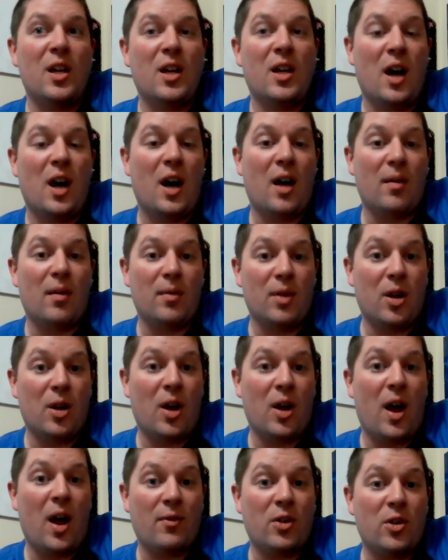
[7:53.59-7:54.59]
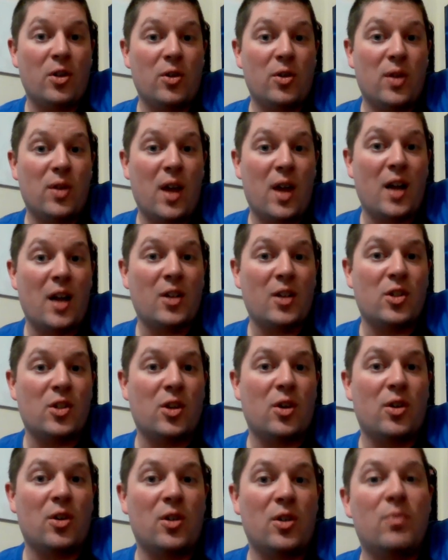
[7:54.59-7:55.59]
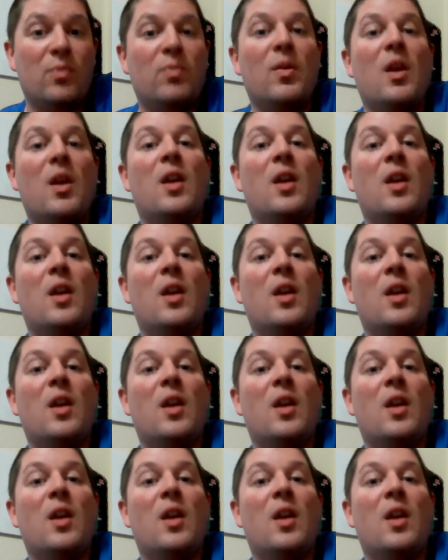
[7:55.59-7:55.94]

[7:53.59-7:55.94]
have to do that? So and